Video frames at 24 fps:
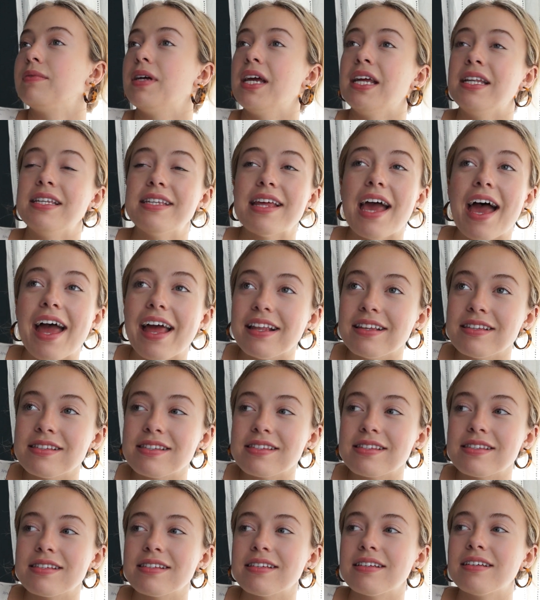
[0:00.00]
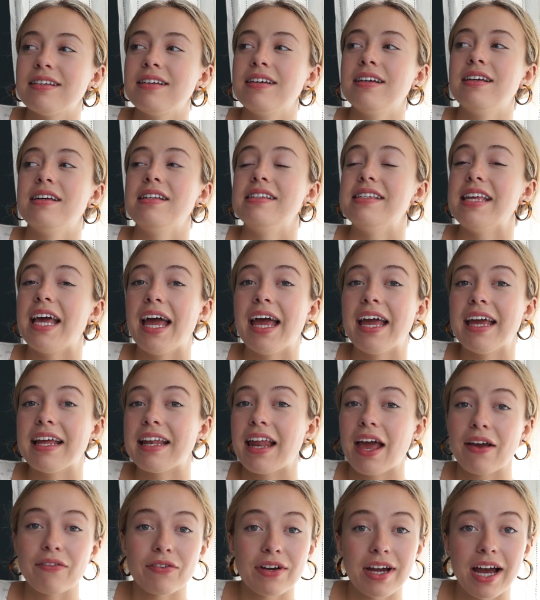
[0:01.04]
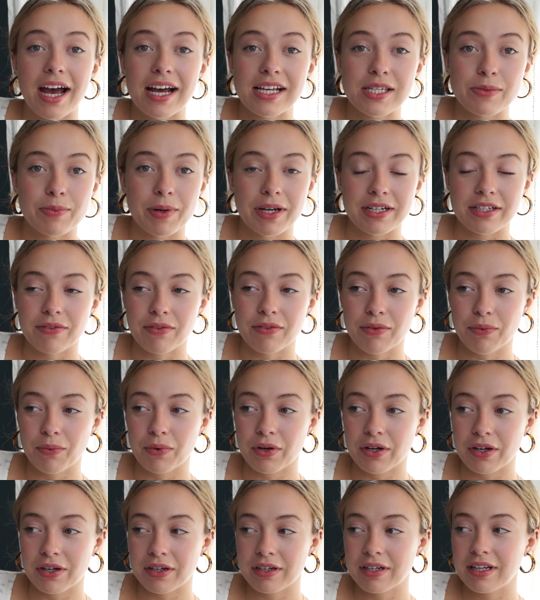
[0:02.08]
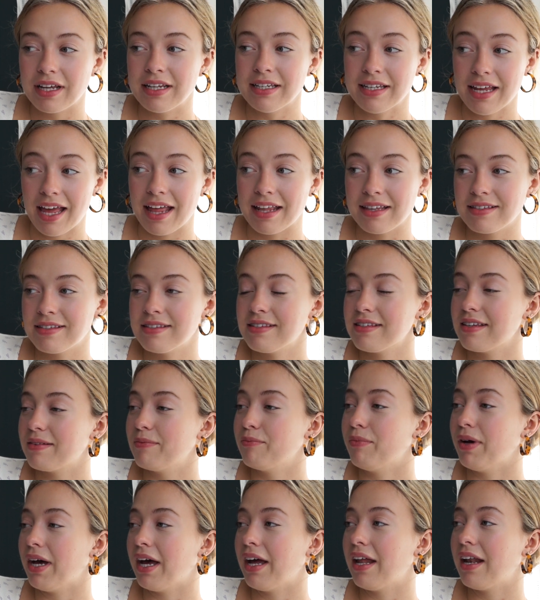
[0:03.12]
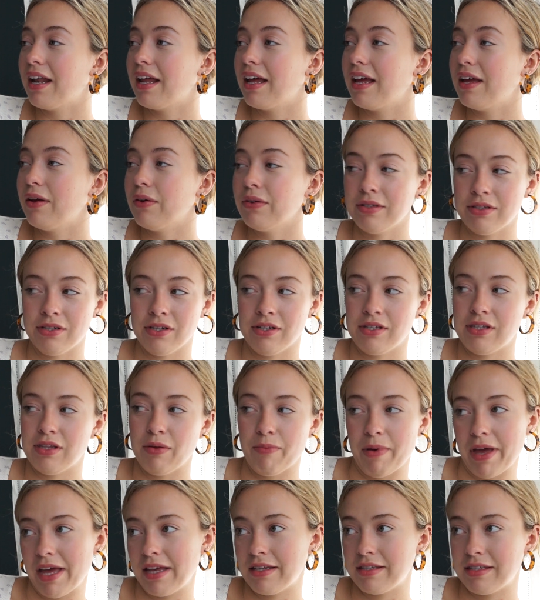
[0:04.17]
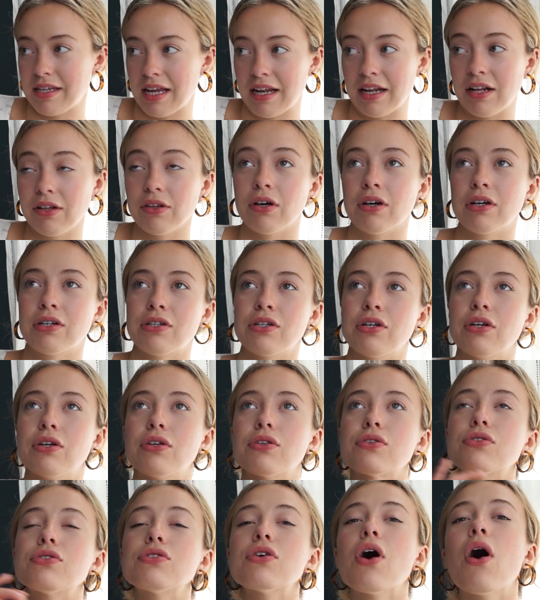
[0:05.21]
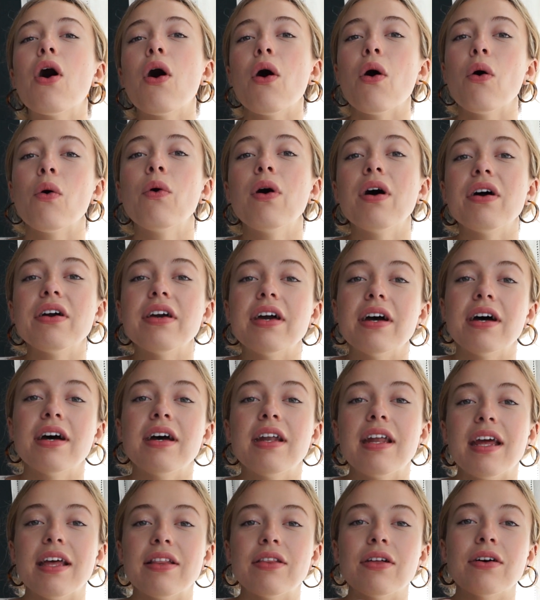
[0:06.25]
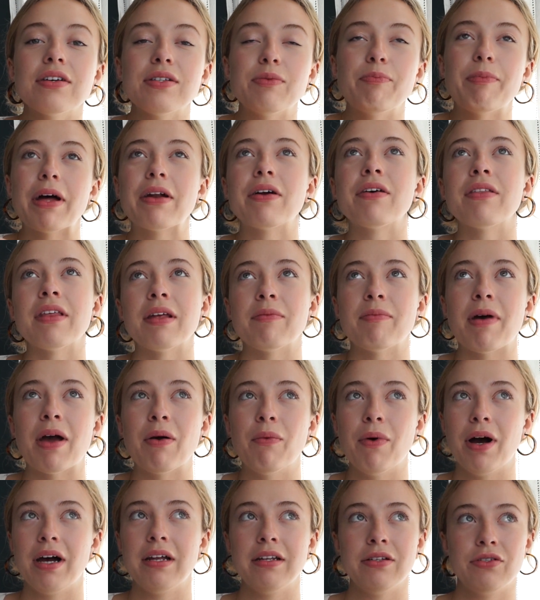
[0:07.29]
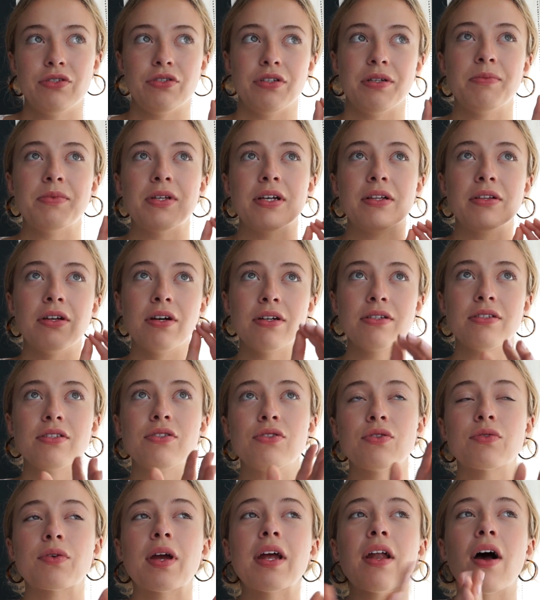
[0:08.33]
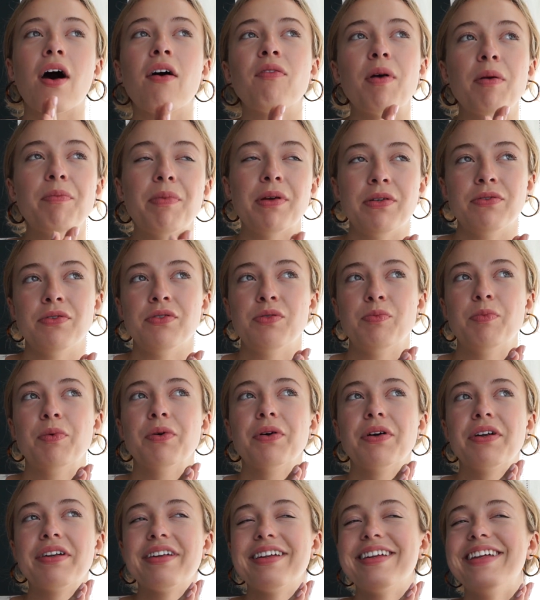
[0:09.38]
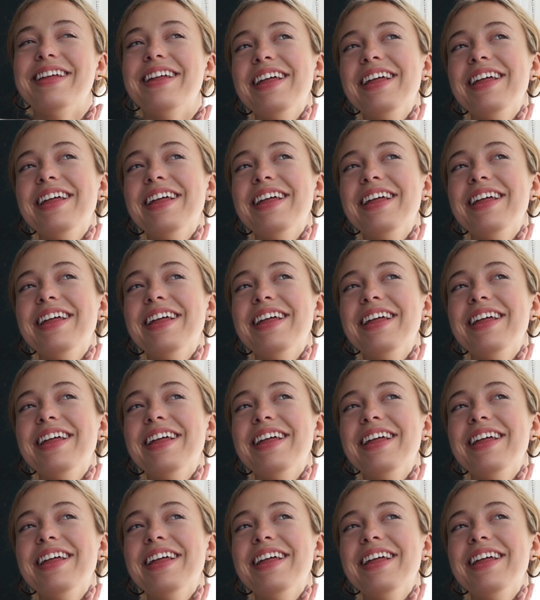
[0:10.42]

intense day in every aspect of the word intense, but it was just the best and it looked so good. It looked better than my wildest dreams. It looked straight off my Pinterest board.